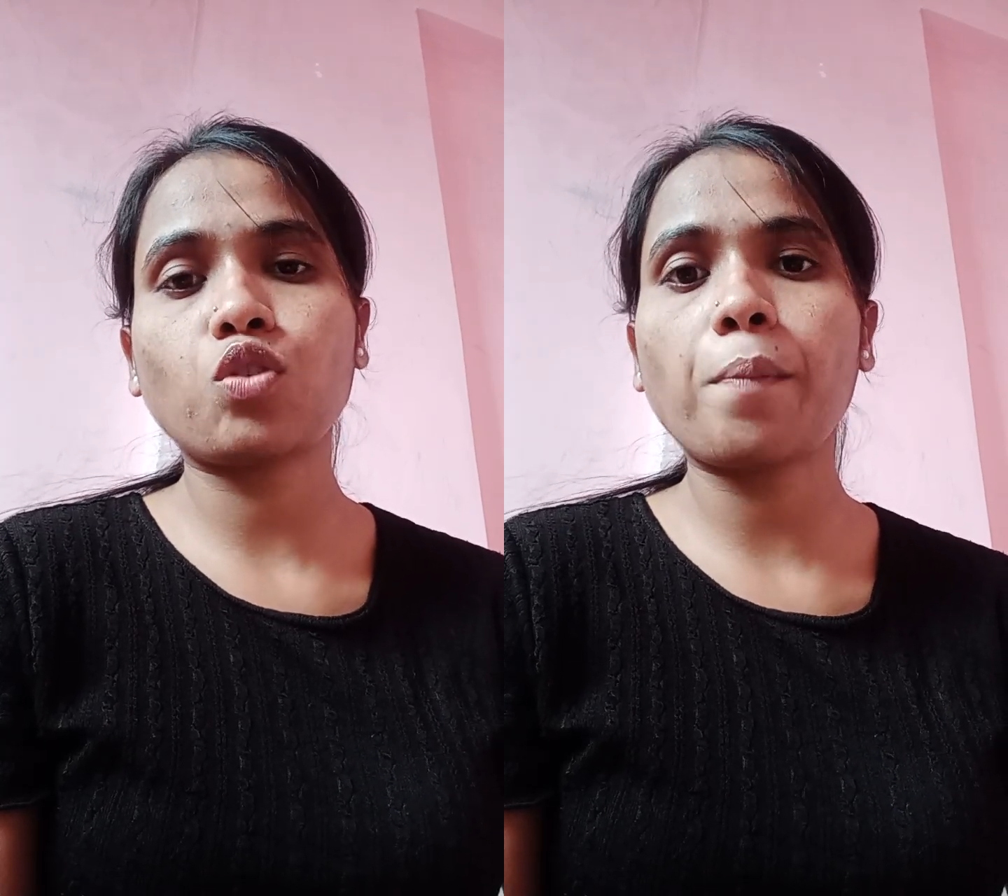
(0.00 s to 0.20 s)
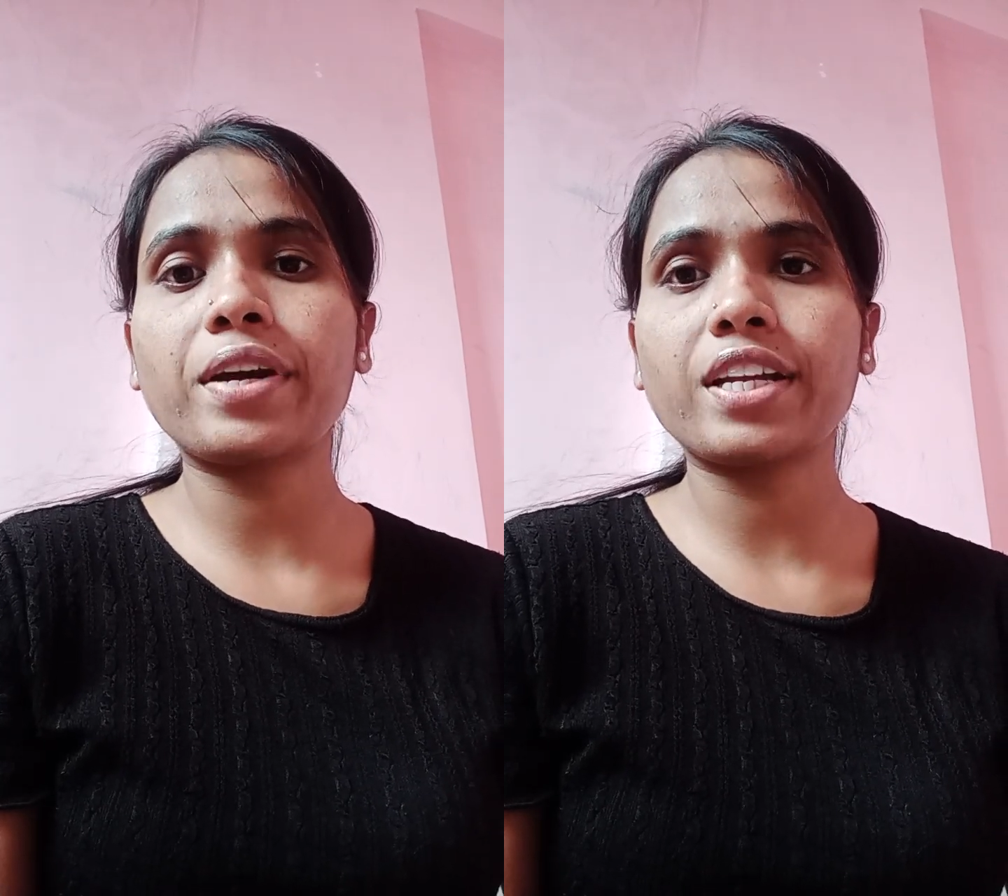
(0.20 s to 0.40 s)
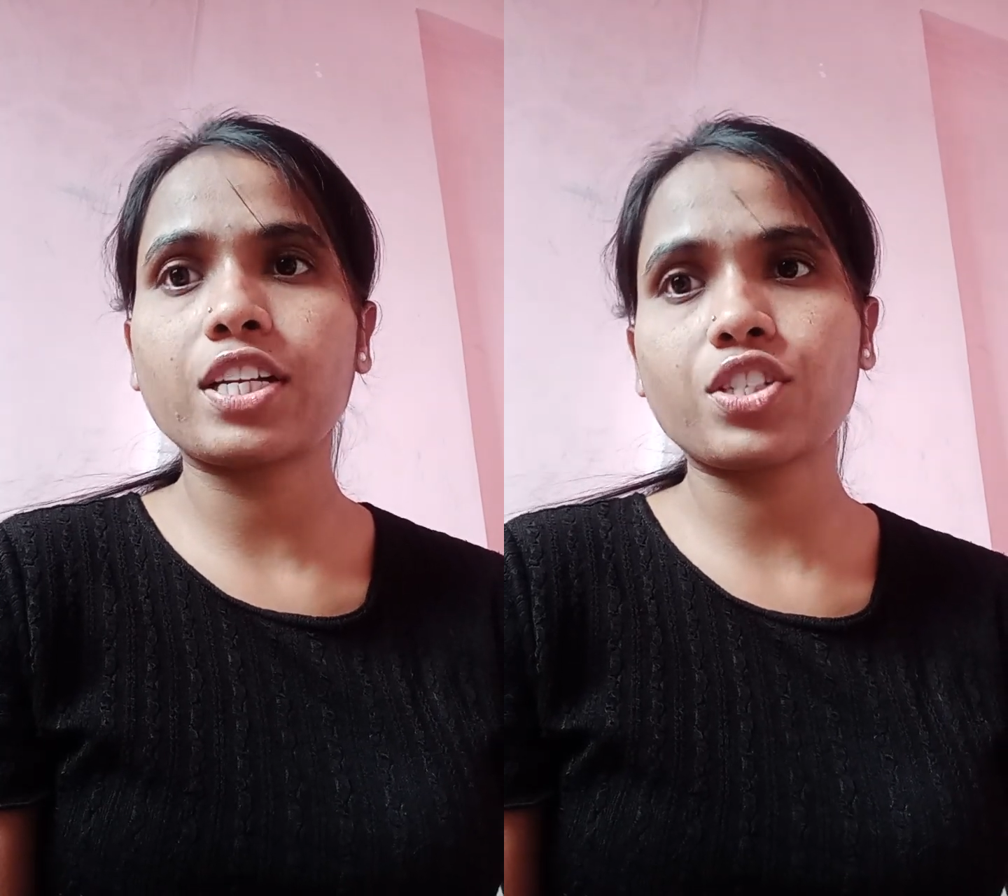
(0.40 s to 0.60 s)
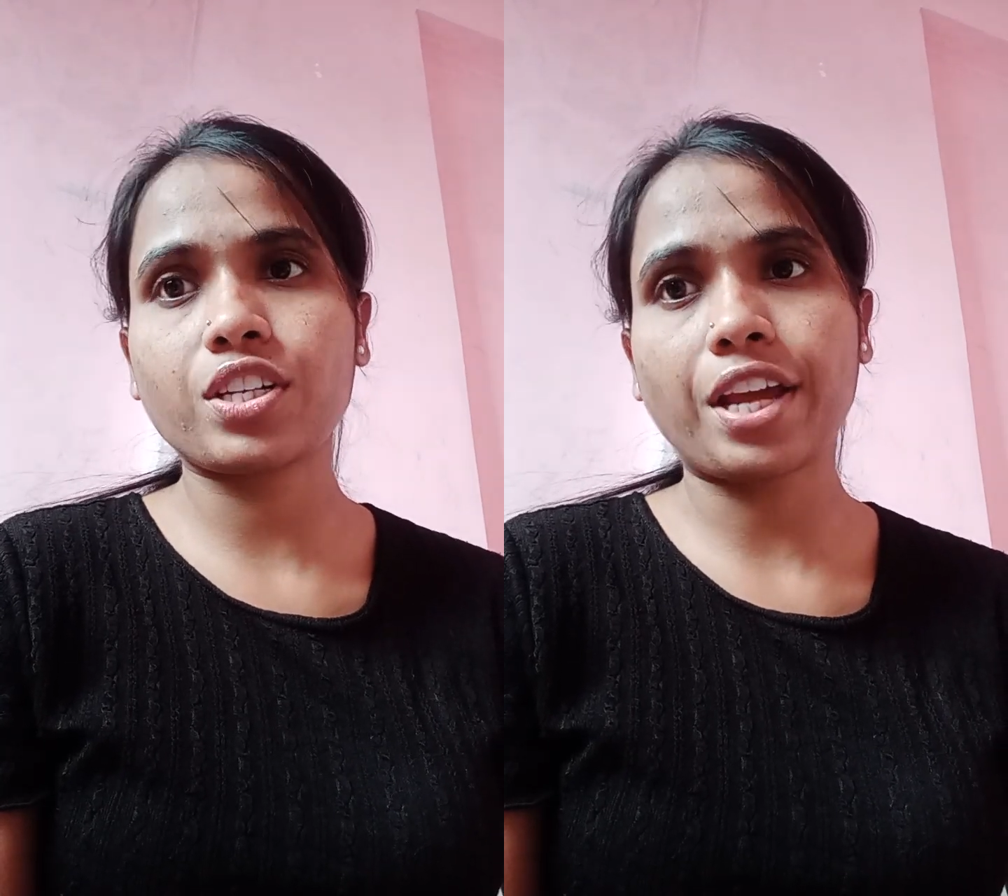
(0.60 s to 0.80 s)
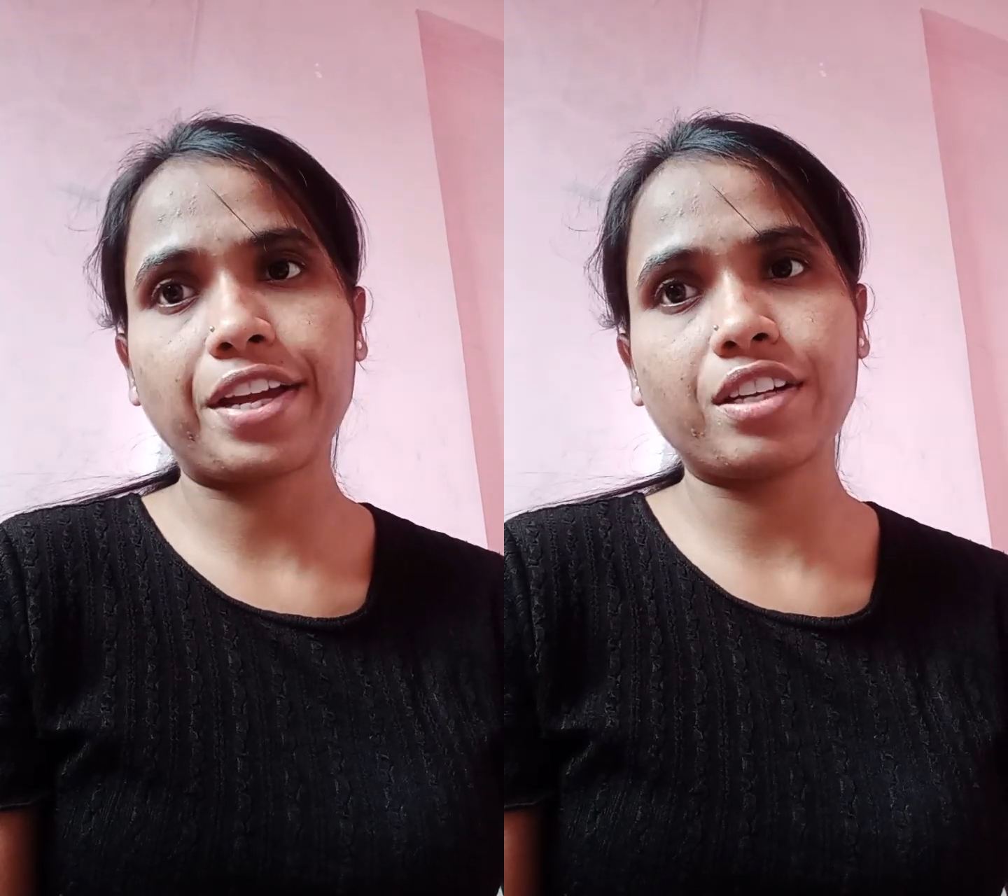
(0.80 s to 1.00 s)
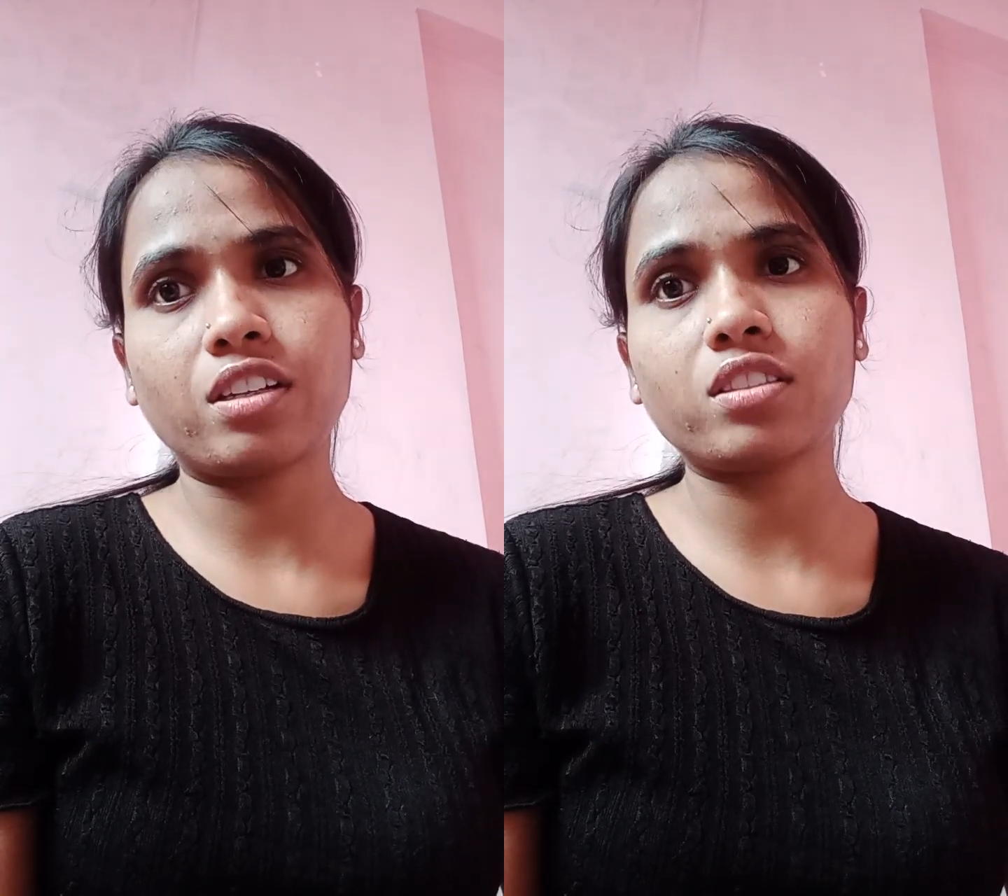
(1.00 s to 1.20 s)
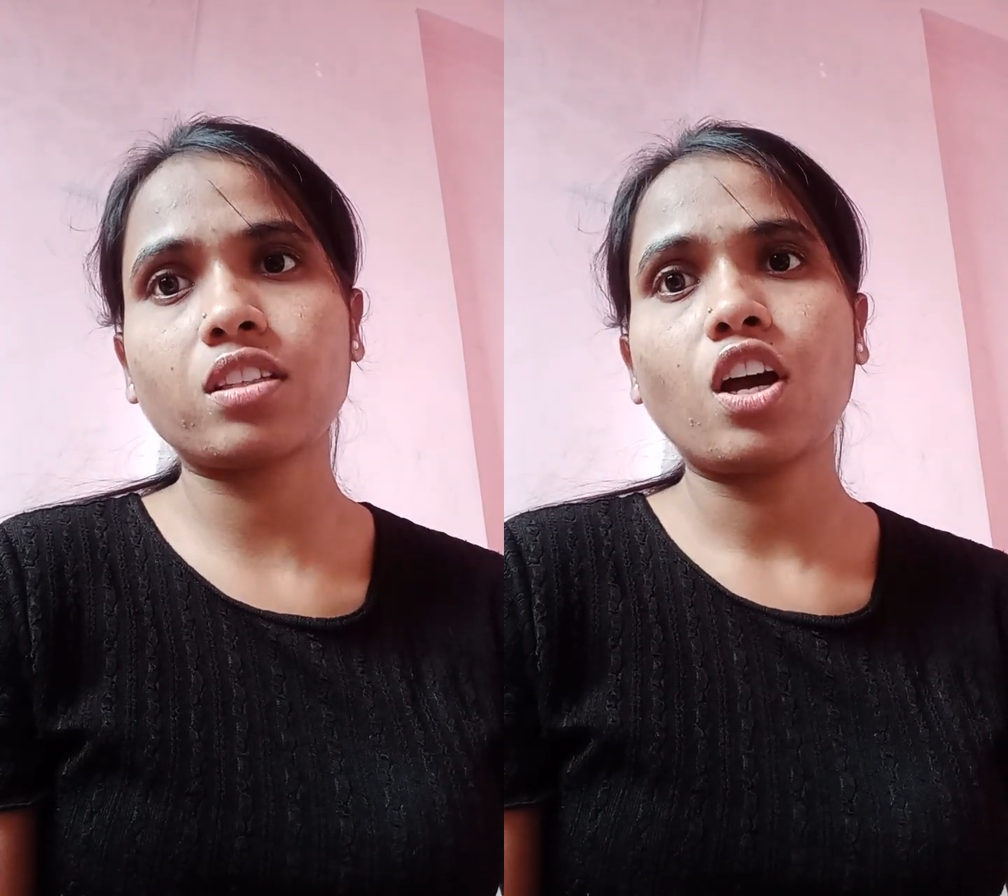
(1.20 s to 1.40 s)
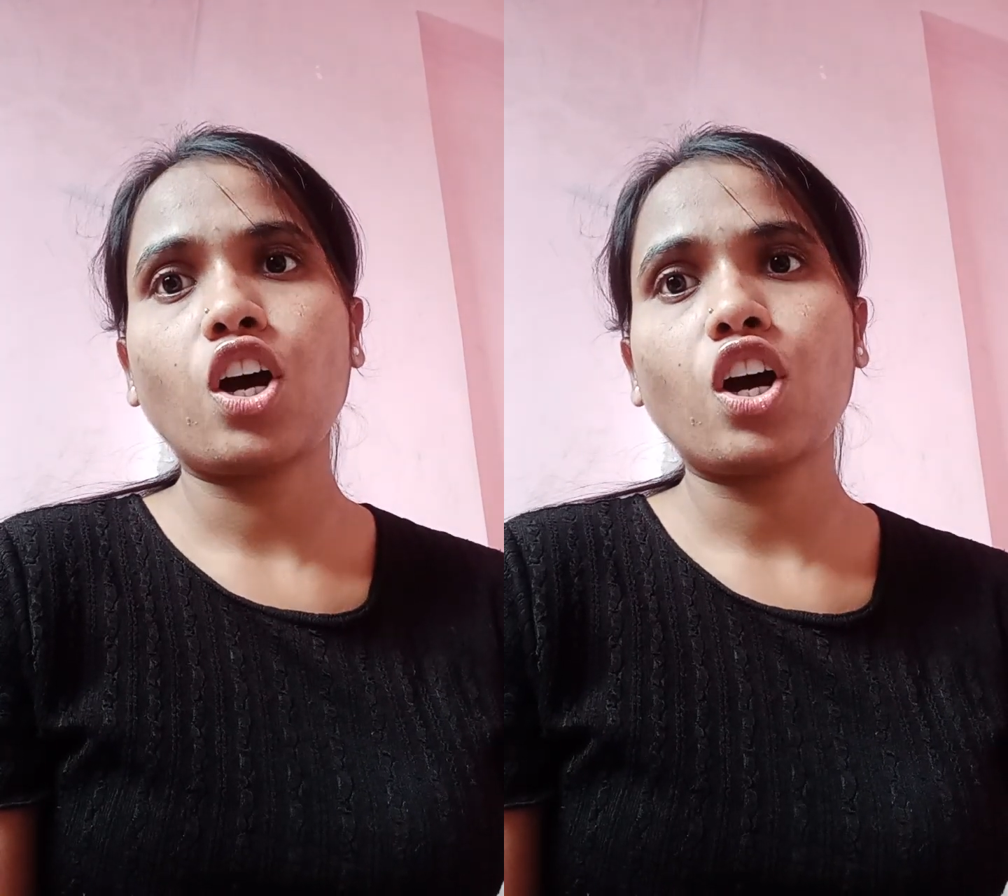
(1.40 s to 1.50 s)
to a medication errors,